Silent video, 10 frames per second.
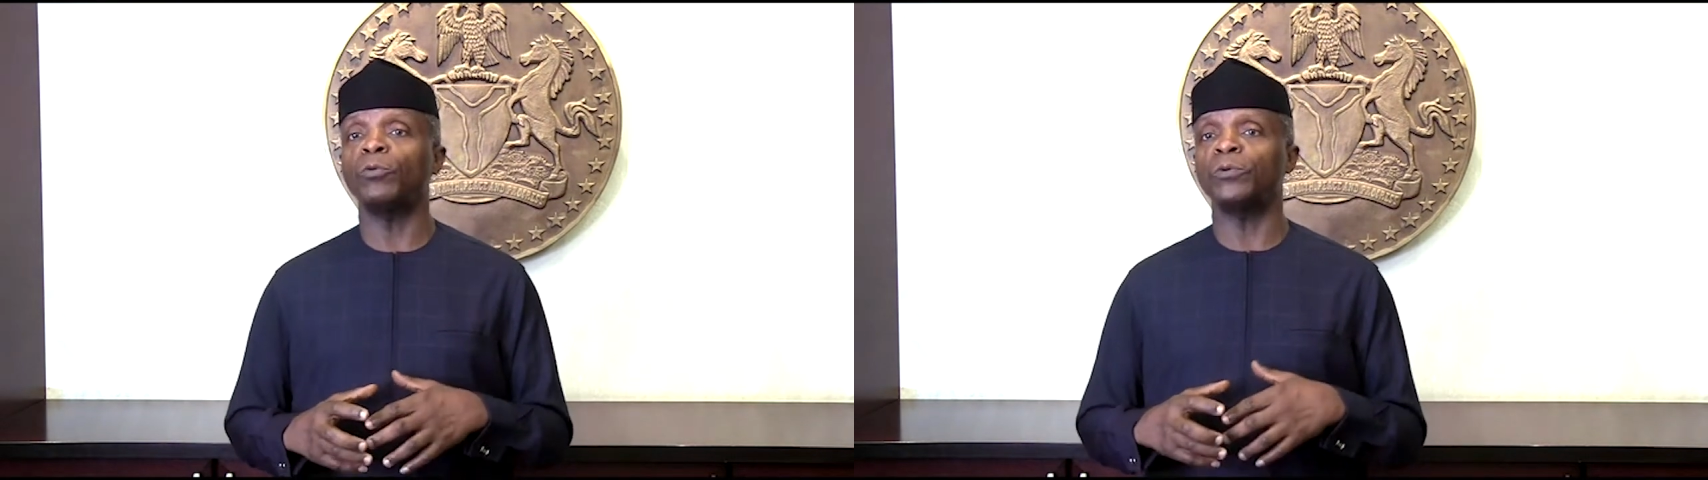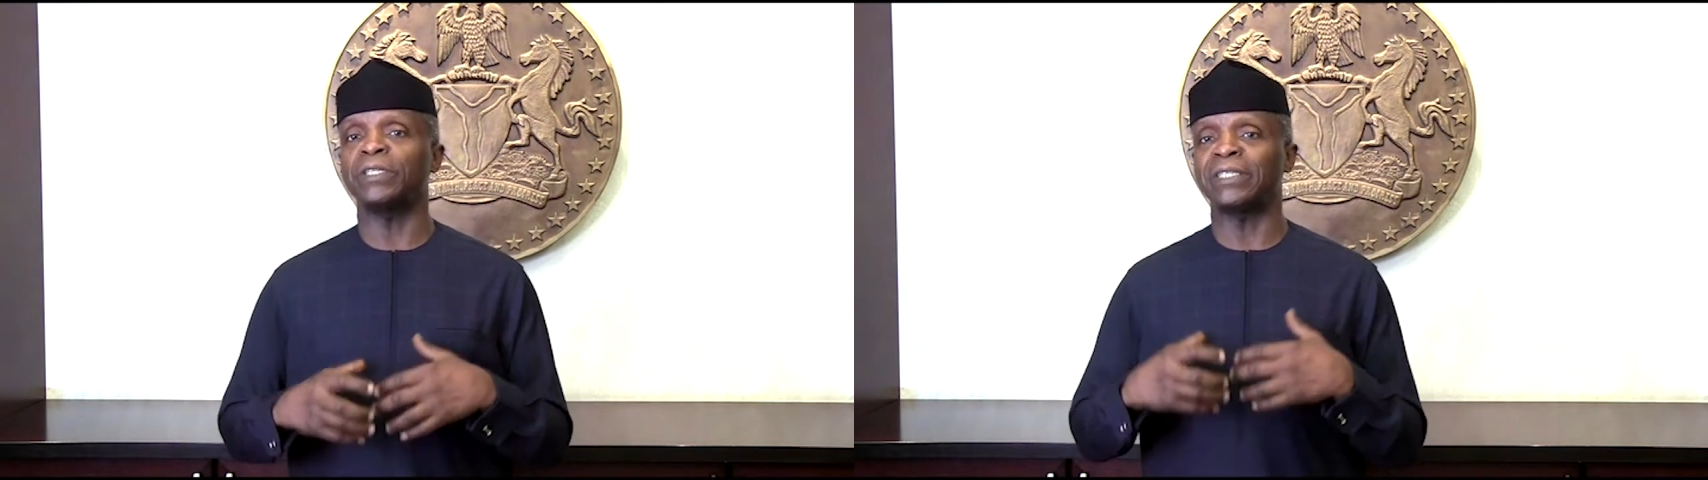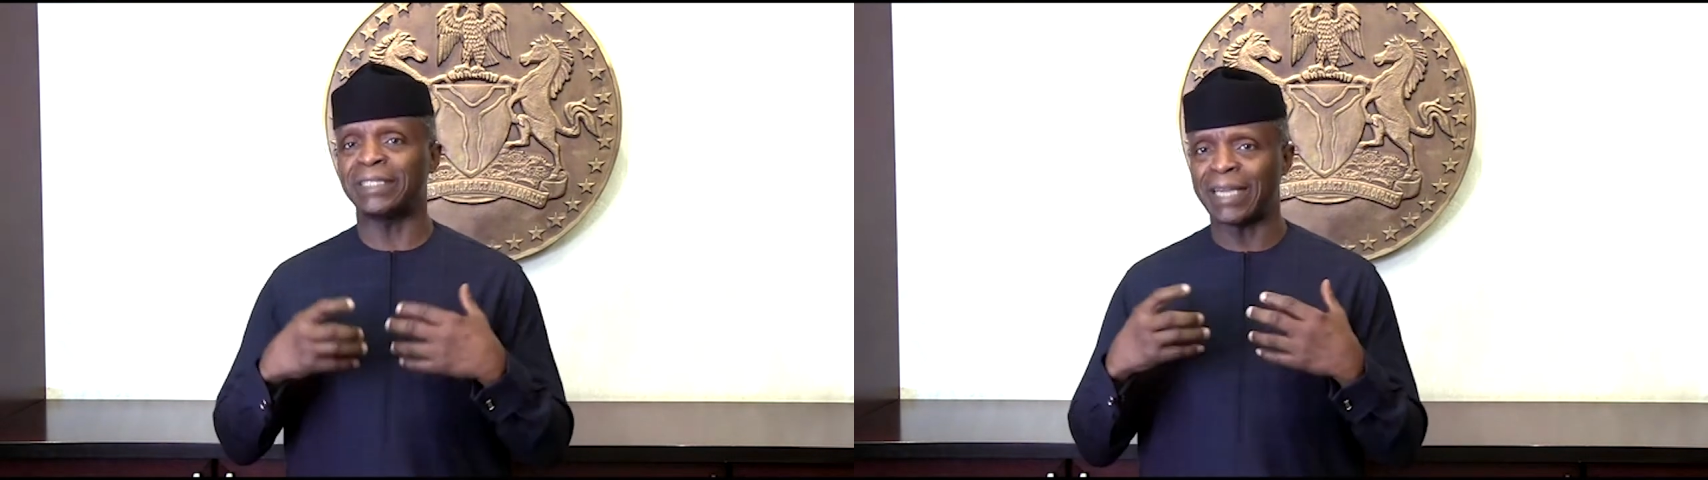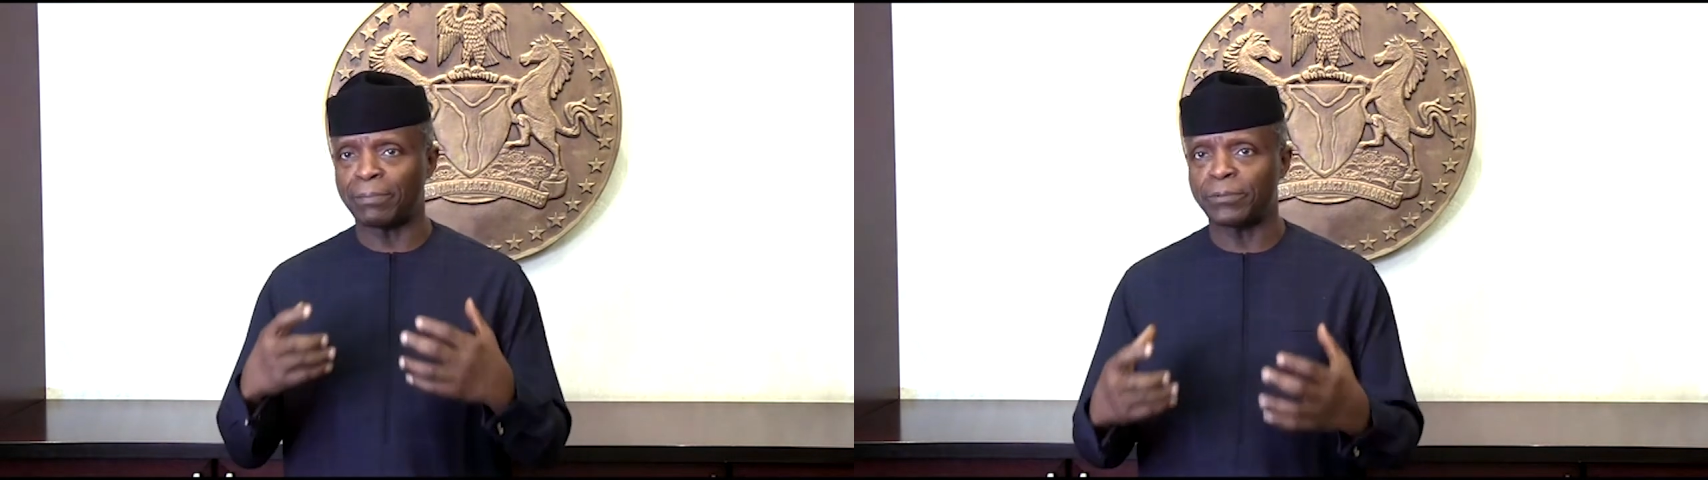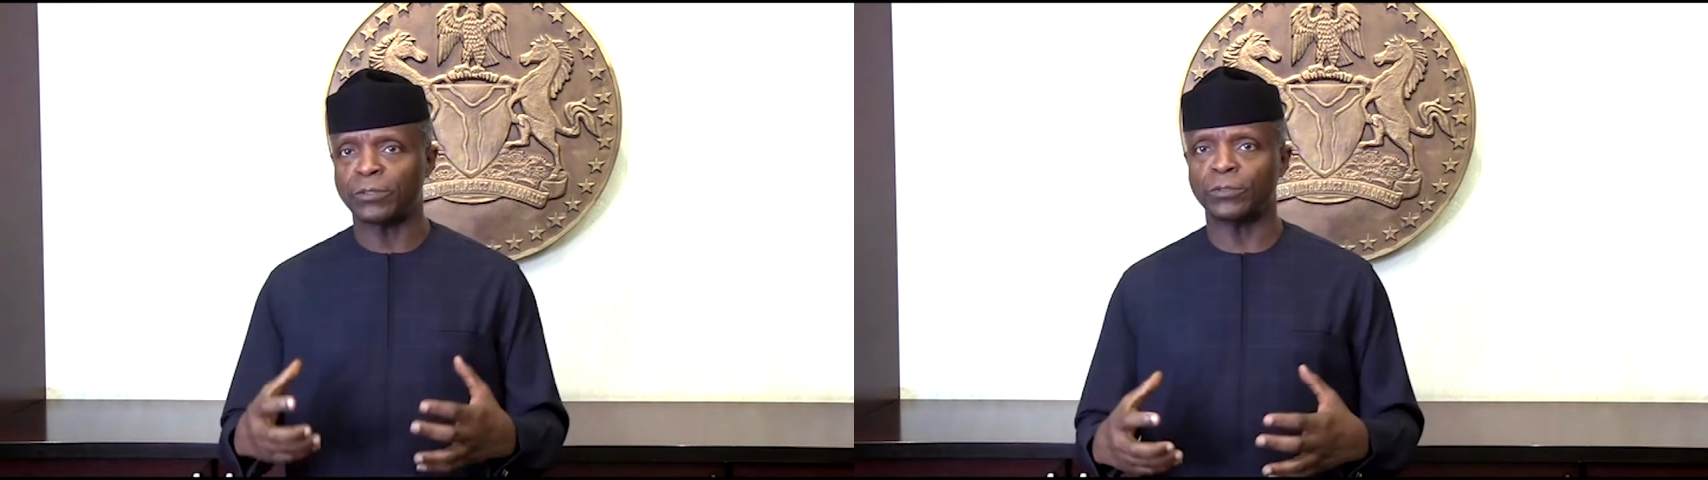we would
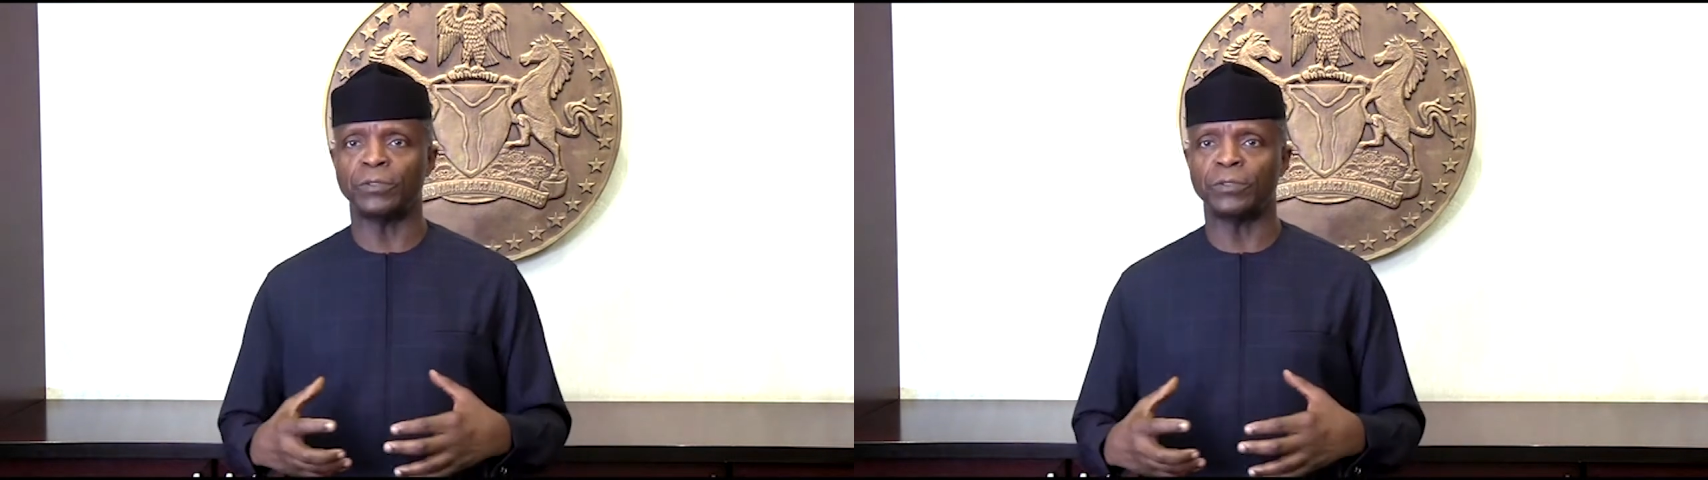adapt